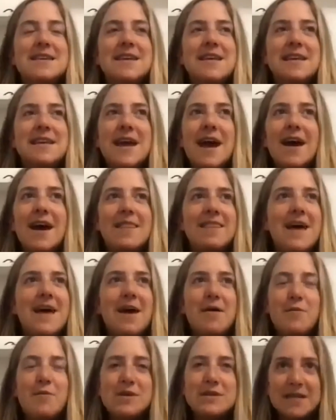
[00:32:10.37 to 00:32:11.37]
yeah,
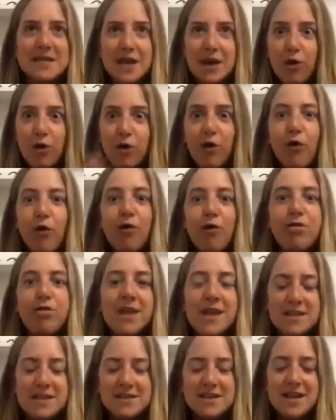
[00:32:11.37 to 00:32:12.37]
that was like a whole
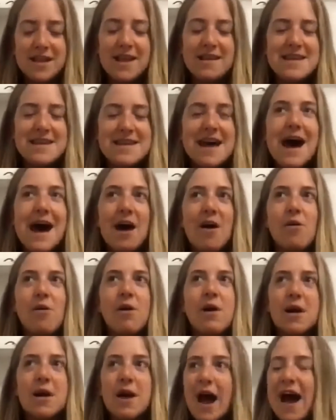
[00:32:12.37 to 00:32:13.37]
thing. And
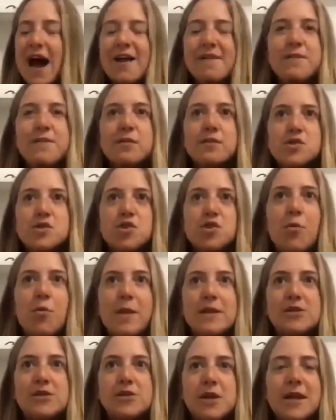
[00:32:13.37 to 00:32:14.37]
now I feel so
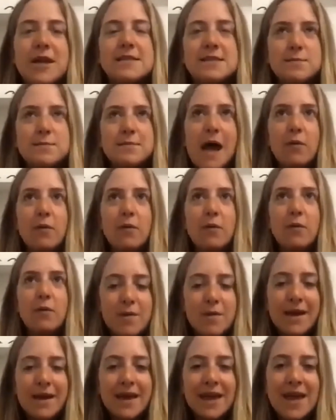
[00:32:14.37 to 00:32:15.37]
much. It's now it's one
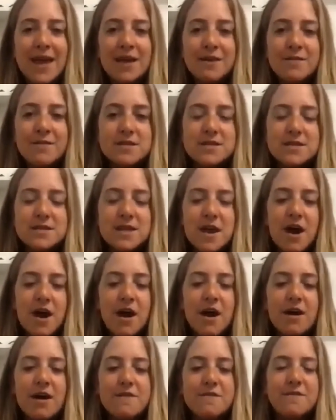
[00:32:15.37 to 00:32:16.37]
of my gifts
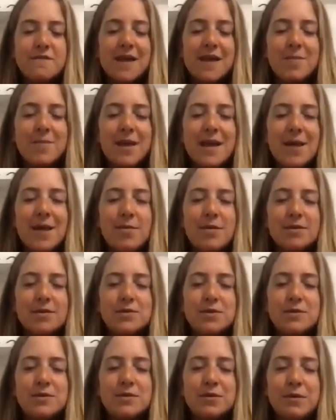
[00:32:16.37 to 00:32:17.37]
of like being able
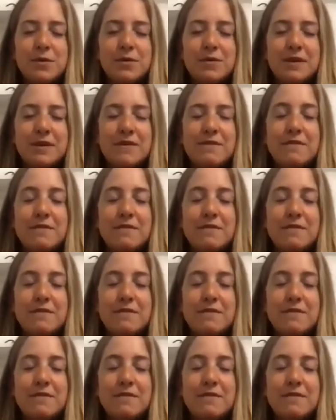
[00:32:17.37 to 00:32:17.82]
exactly. to intuitively